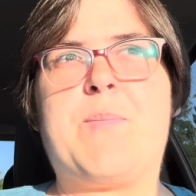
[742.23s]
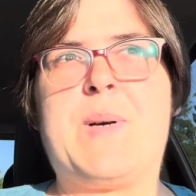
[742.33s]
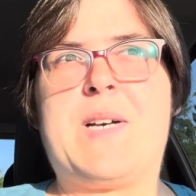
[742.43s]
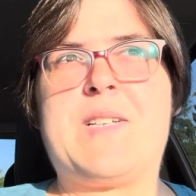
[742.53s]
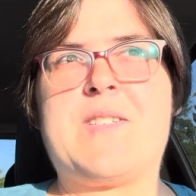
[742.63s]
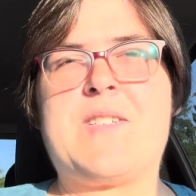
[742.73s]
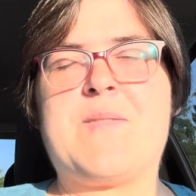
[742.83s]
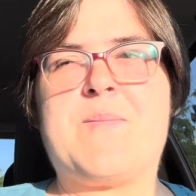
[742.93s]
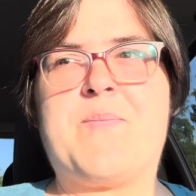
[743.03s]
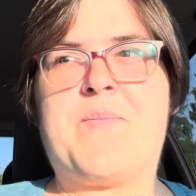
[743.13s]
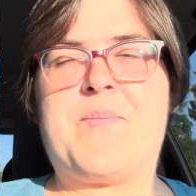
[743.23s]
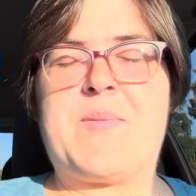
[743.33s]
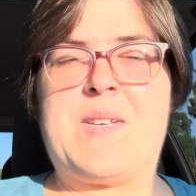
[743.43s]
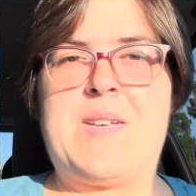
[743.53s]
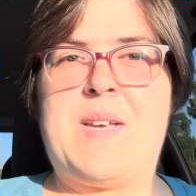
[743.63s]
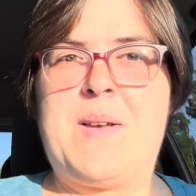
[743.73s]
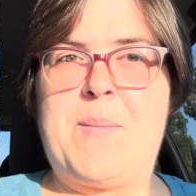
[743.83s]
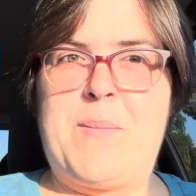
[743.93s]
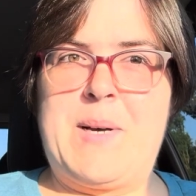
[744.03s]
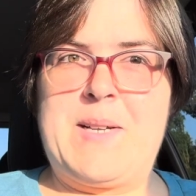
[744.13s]
but,
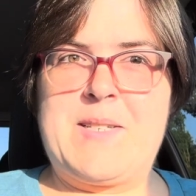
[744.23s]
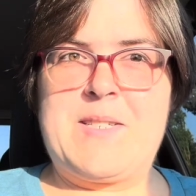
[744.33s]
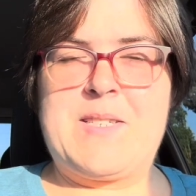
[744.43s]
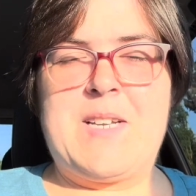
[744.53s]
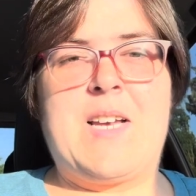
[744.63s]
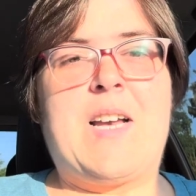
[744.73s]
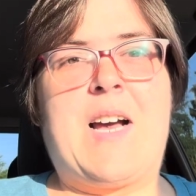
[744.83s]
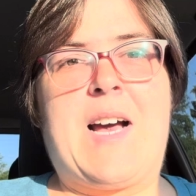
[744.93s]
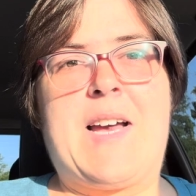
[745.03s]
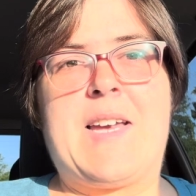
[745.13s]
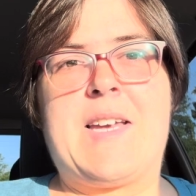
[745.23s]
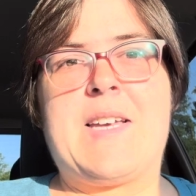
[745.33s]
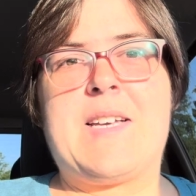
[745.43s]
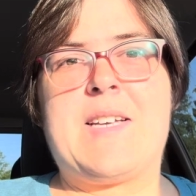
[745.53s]
but I